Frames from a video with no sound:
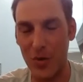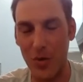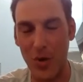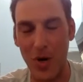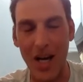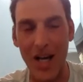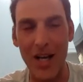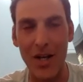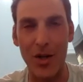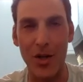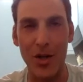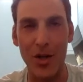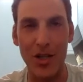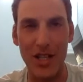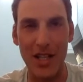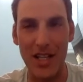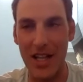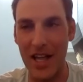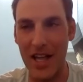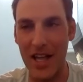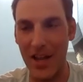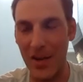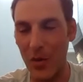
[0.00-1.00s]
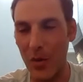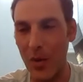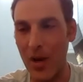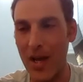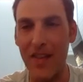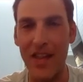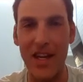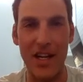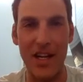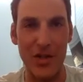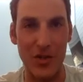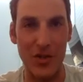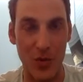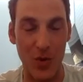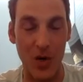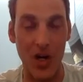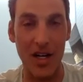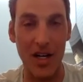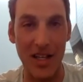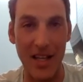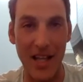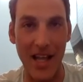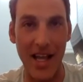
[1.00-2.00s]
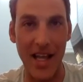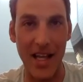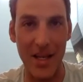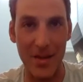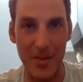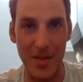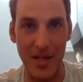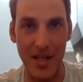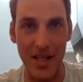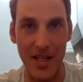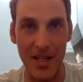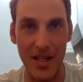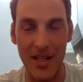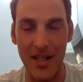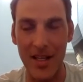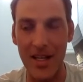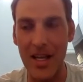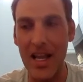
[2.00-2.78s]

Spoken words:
trial in the way that a drug can be.